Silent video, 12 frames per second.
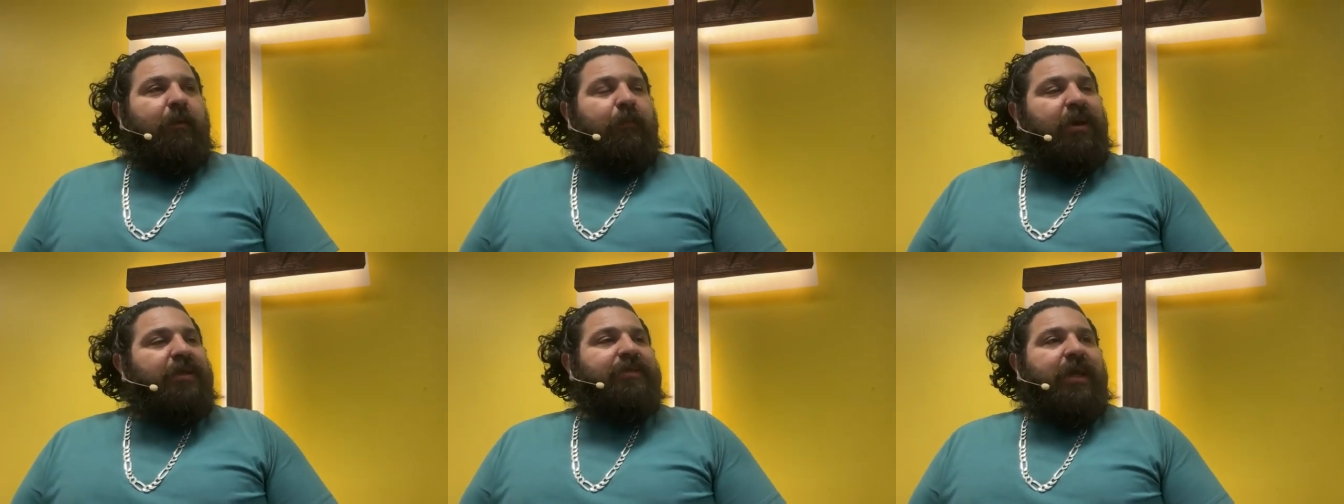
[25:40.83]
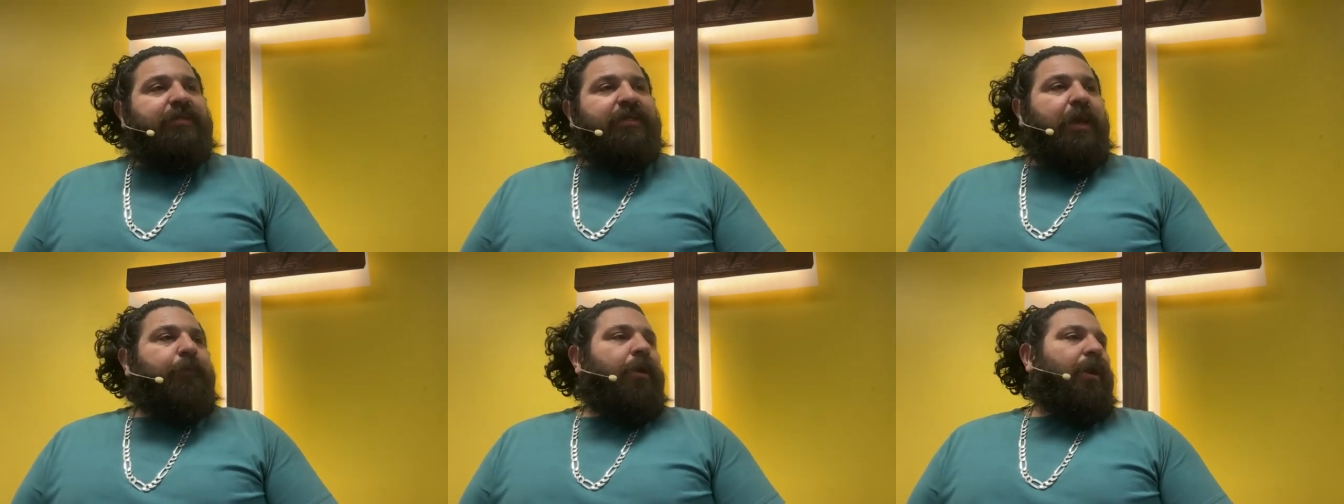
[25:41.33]
But it's that
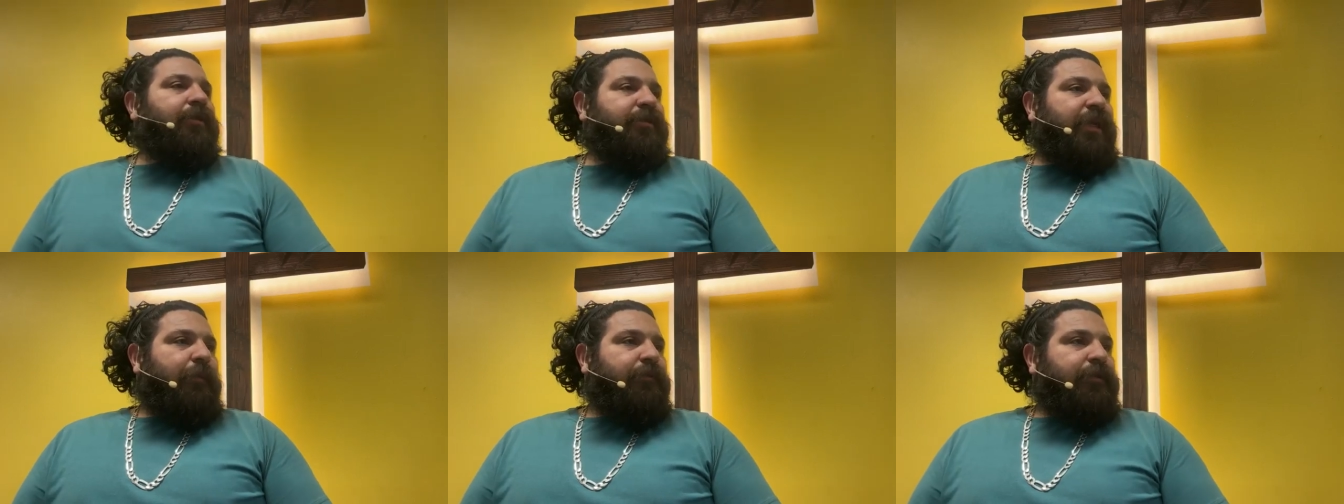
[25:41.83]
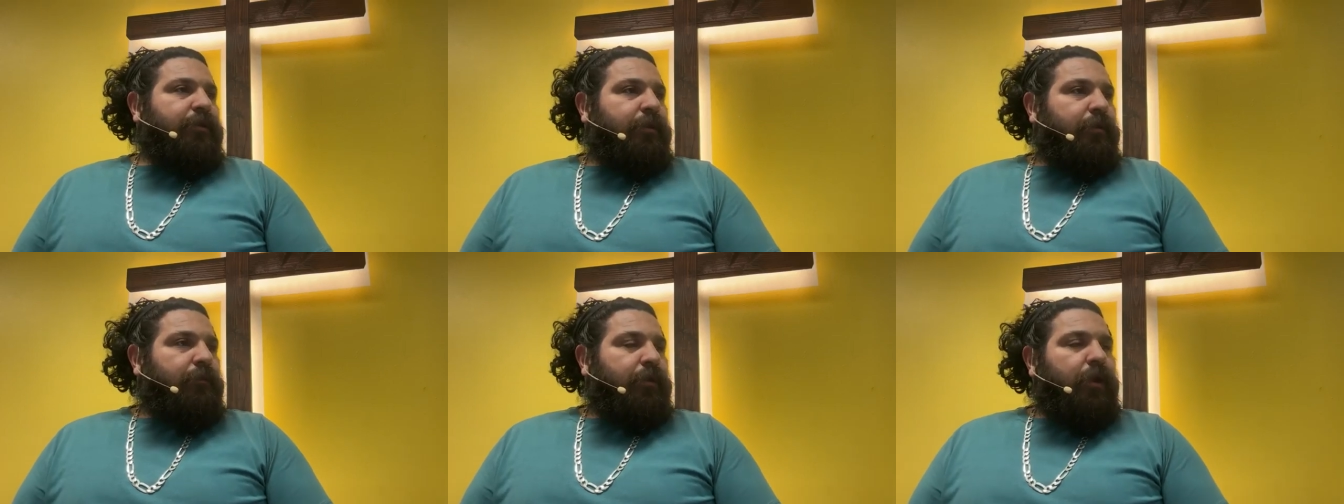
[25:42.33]
same concept.
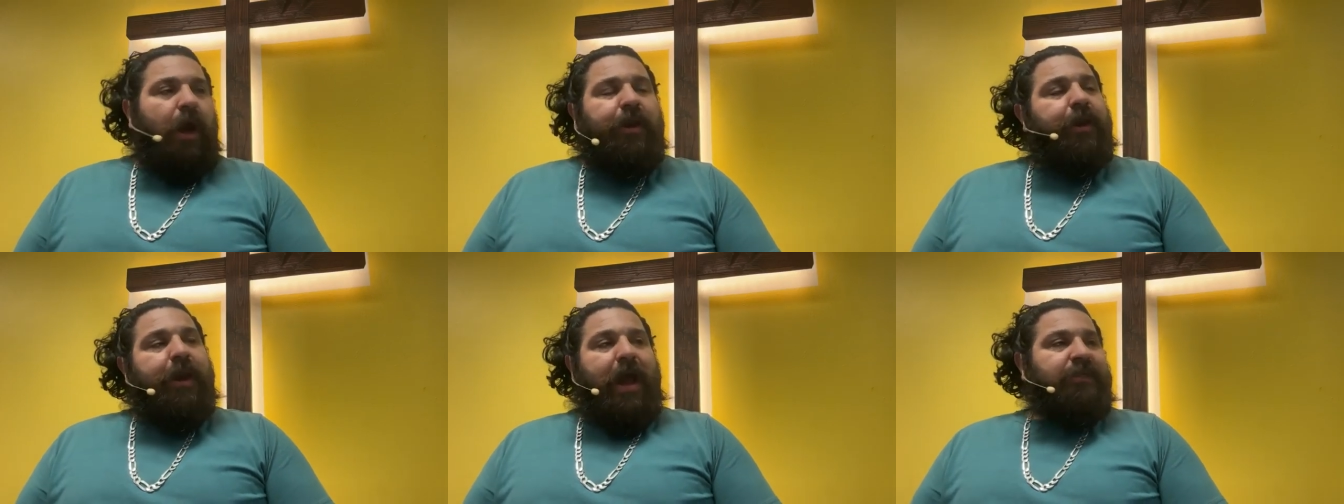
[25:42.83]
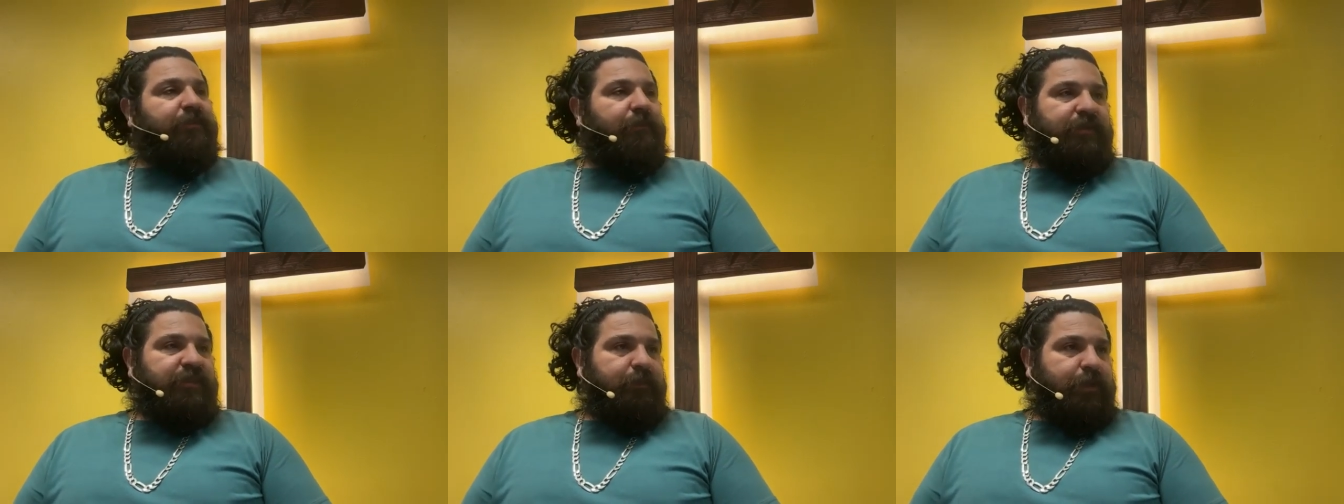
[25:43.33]
God didn't ask
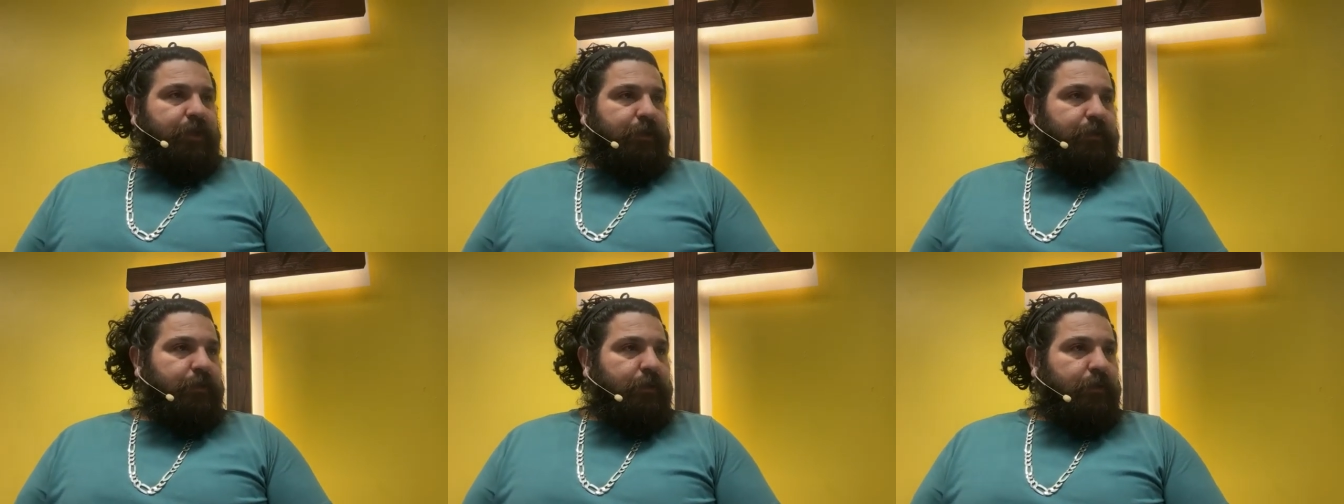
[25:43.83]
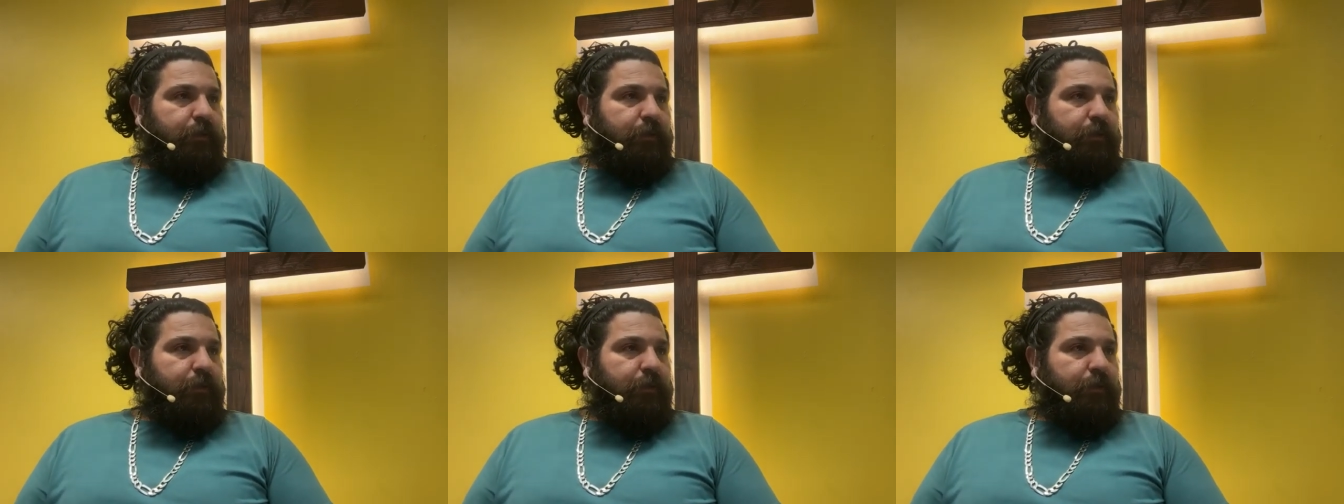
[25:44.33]
for this to be done.